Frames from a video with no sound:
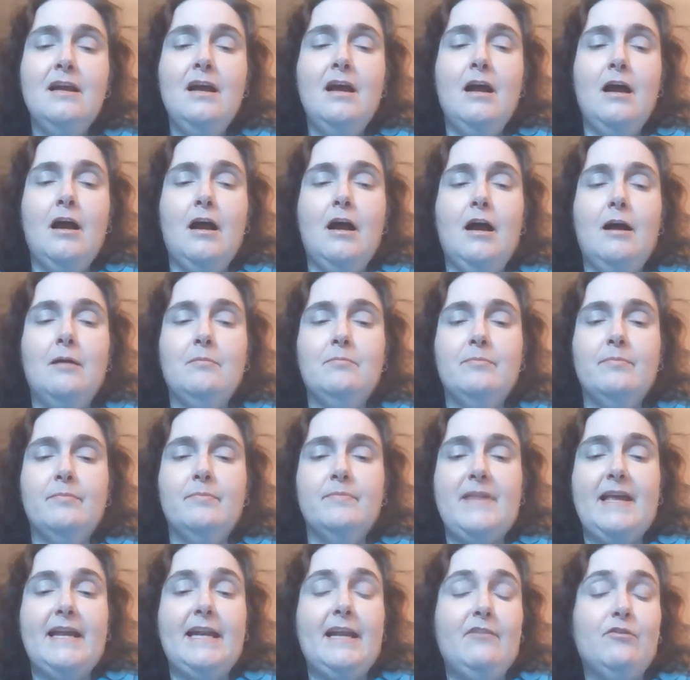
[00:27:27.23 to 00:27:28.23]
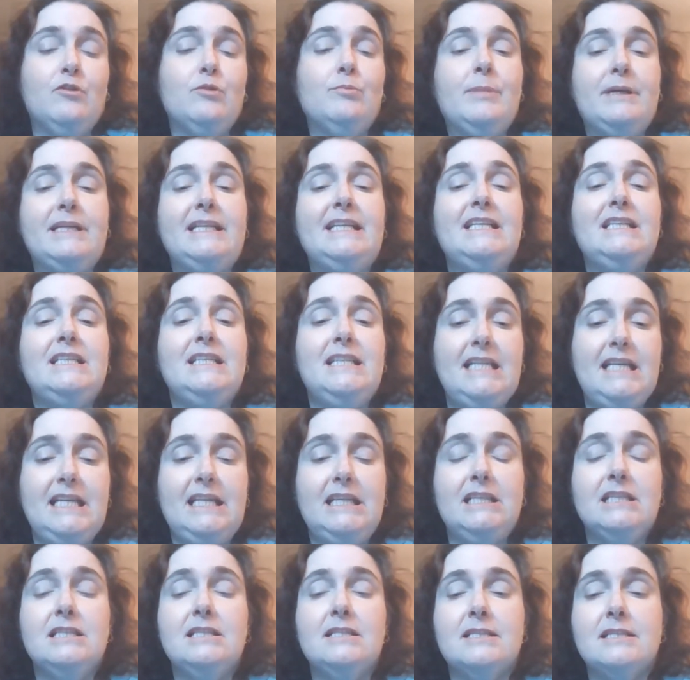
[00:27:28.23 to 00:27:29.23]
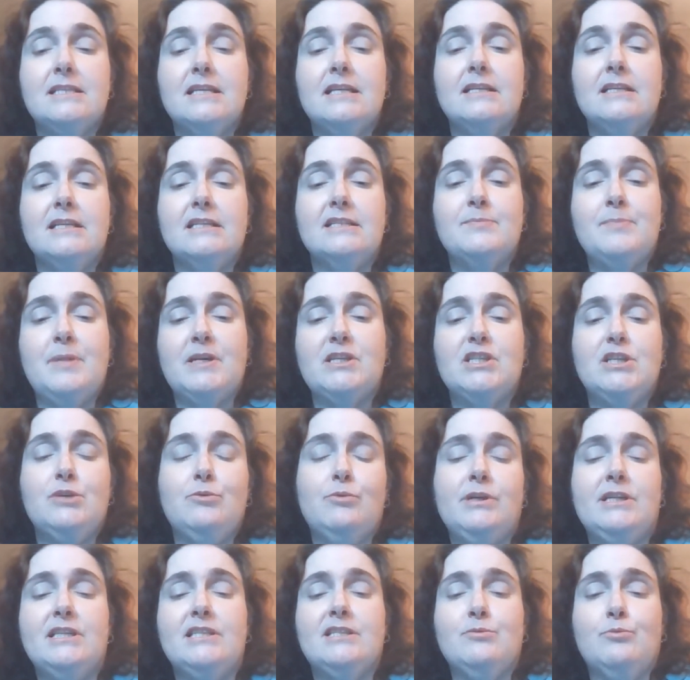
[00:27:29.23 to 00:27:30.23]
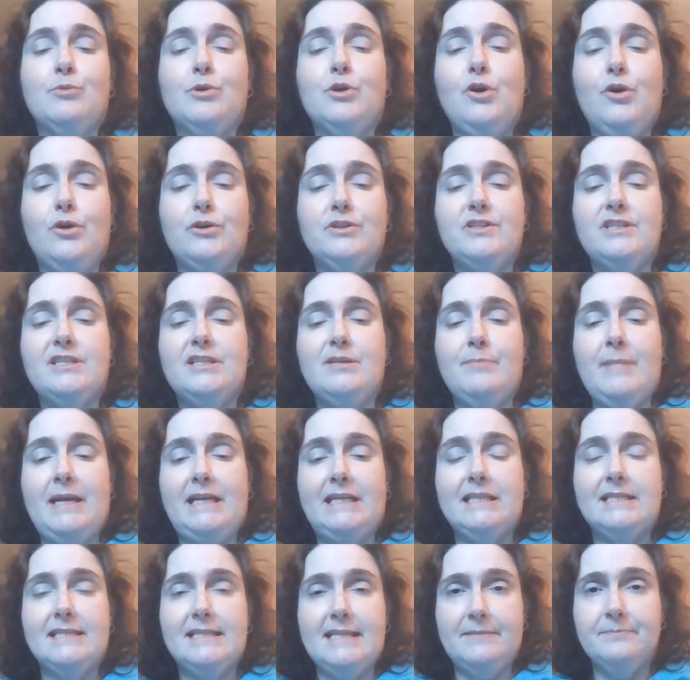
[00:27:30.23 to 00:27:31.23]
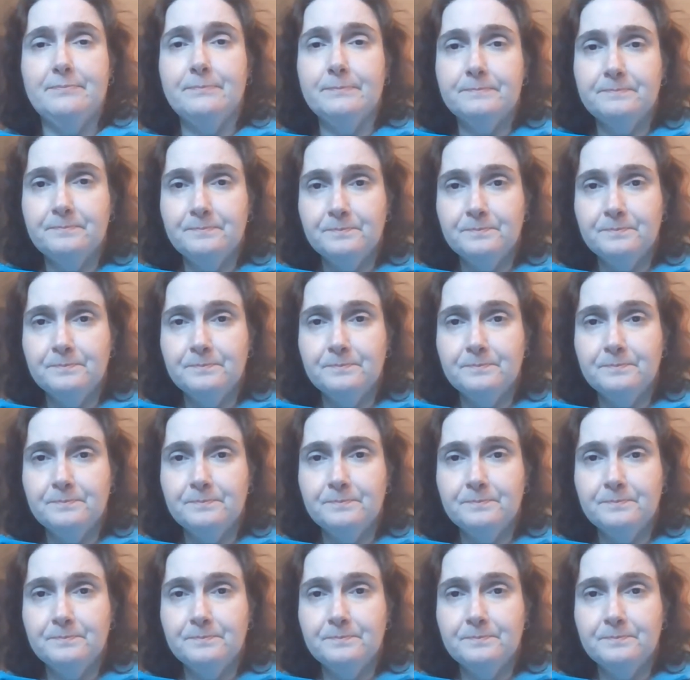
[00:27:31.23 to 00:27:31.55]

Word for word: um, that everybody needs, especially when it's in regards to medicine.